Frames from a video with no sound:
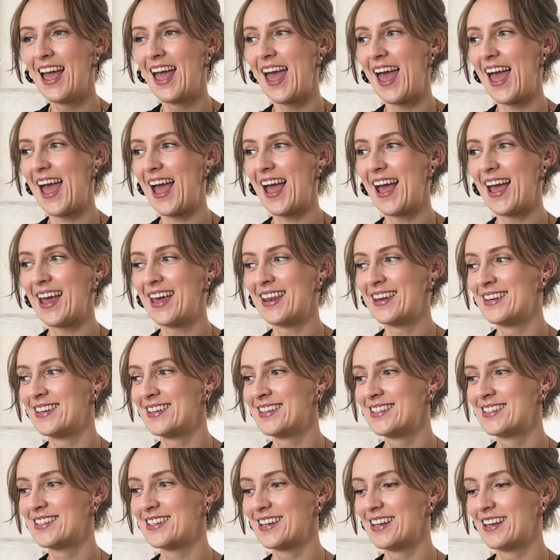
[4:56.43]

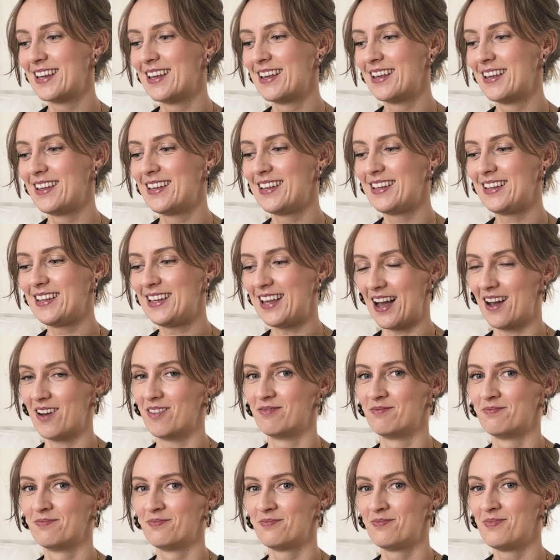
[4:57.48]
And yeah,
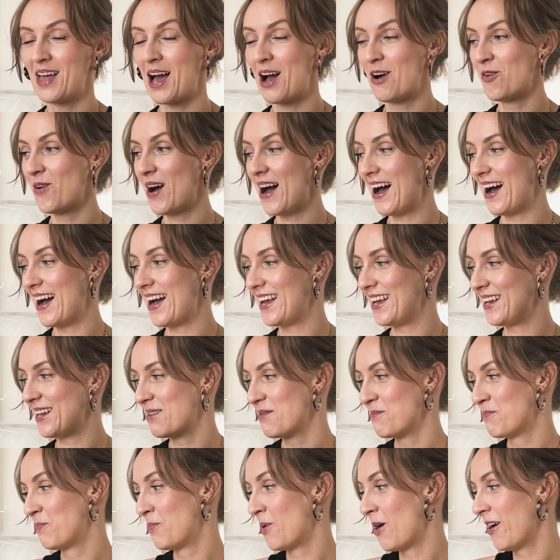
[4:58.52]
now
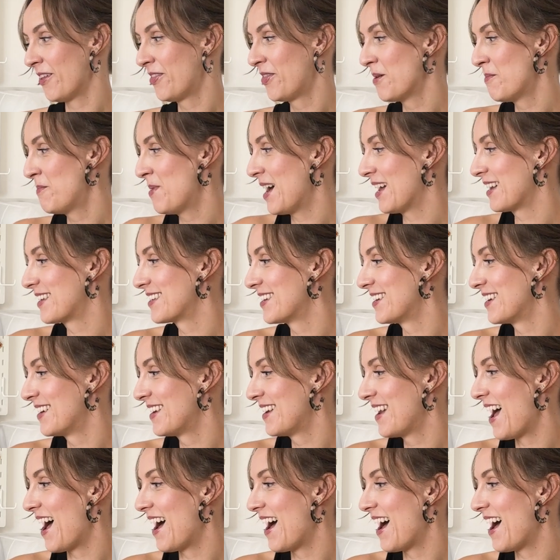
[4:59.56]
I bought the pattern,